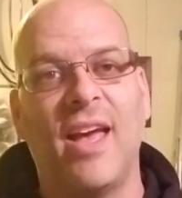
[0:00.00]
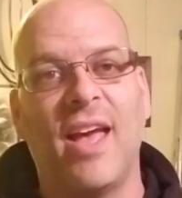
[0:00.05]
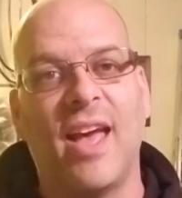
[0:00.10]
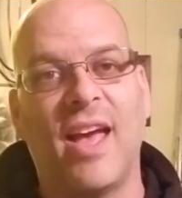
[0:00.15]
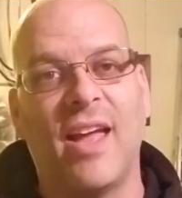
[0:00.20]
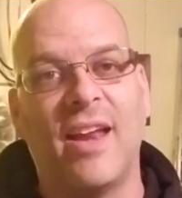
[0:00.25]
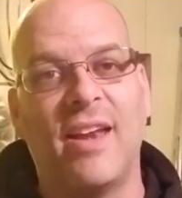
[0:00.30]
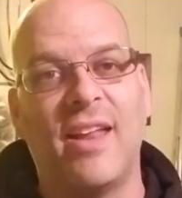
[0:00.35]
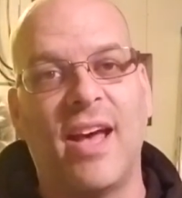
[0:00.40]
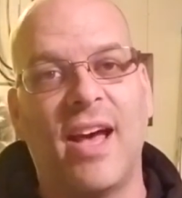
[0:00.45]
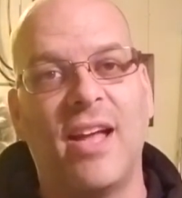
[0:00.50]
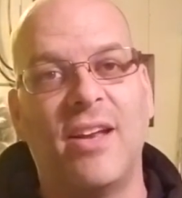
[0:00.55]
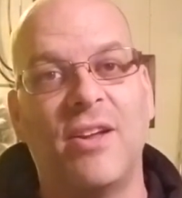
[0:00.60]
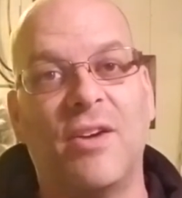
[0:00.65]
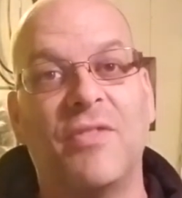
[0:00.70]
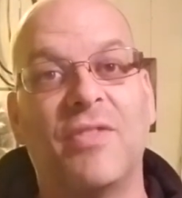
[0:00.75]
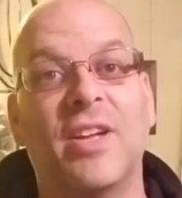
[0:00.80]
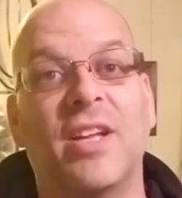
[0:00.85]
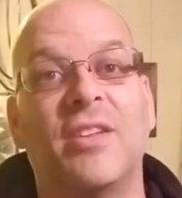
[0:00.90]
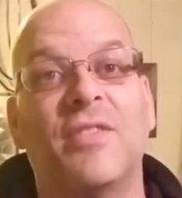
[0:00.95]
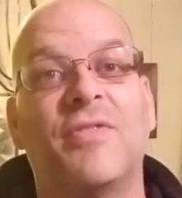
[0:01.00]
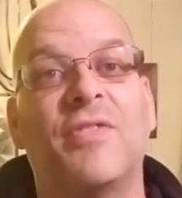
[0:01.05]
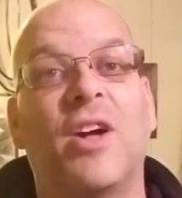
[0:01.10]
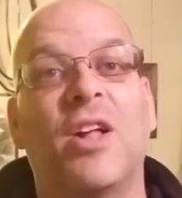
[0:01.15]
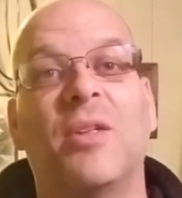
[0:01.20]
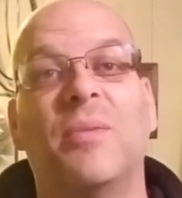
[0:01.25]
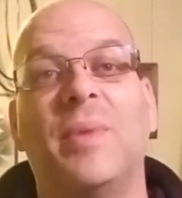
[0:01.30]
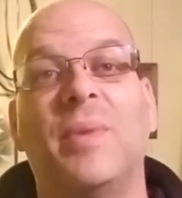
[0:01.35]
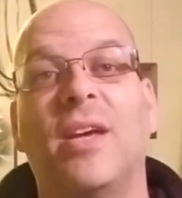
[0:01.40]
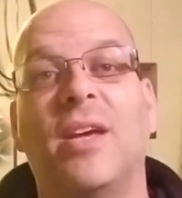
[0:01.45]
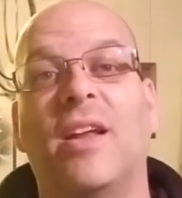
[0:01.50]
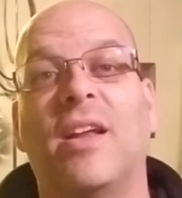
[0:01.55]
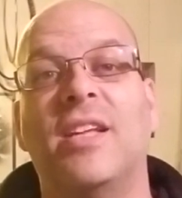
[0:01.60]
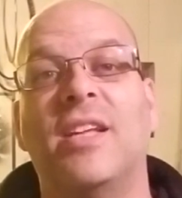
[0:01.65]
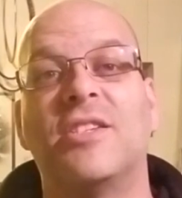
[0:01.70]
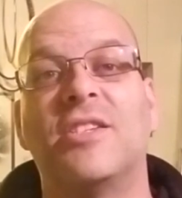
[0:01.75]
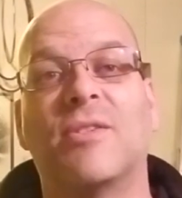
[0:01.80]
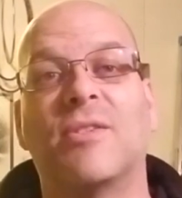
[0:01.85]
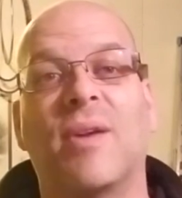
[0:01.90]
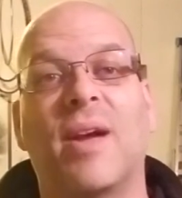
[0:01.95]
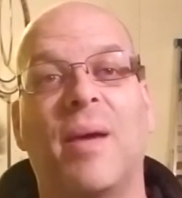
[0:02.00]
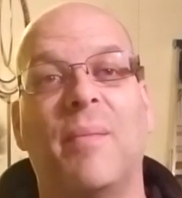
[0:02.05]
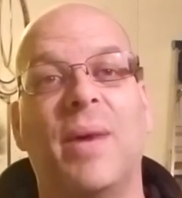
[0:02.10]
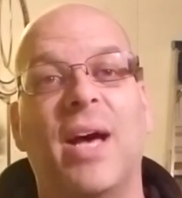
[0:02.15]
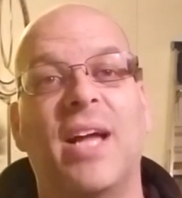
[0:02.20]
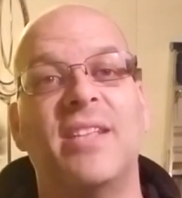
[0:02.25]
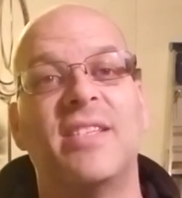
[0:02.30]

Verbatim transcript: and uh, don't forget to follow me on Instagram at